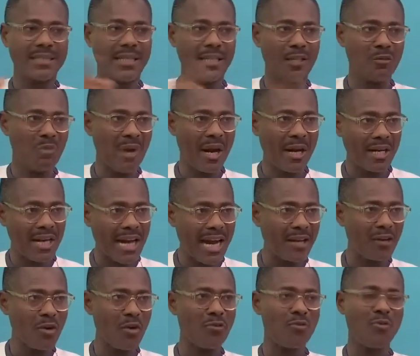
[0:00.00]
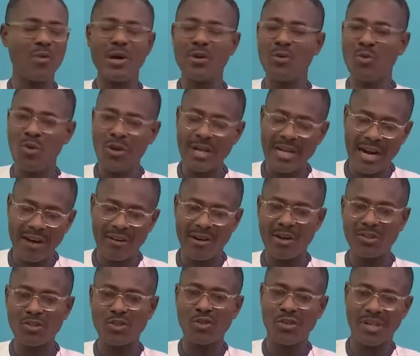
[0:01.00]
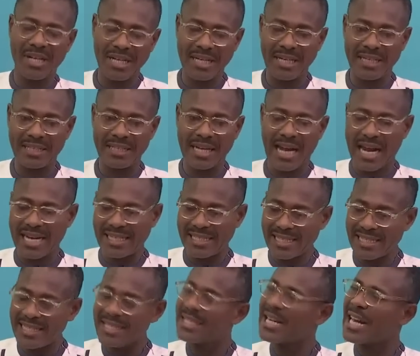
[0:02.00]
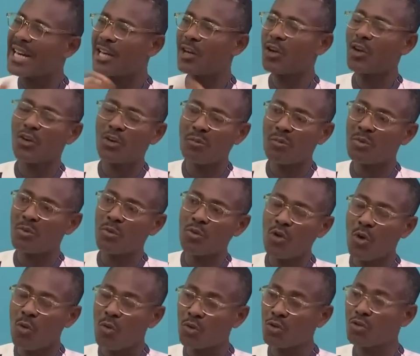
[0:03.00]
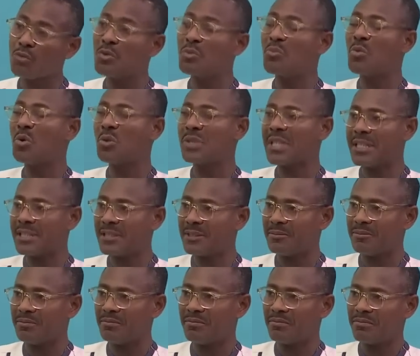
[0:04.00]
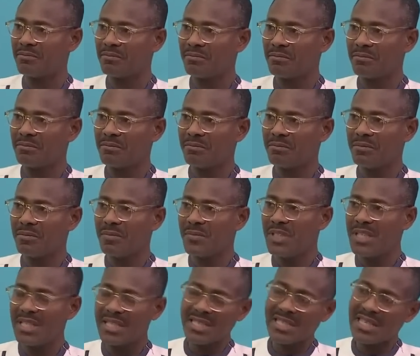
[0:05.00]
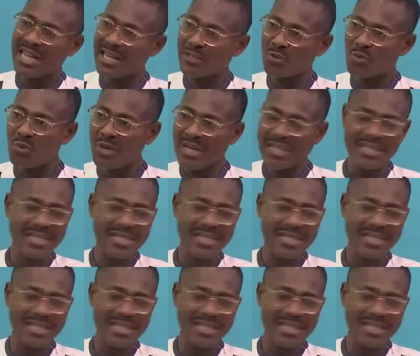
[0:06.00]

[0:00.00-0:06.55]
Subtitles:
in my line of work going around training, I see that a lot of people don't want to be molded. They start work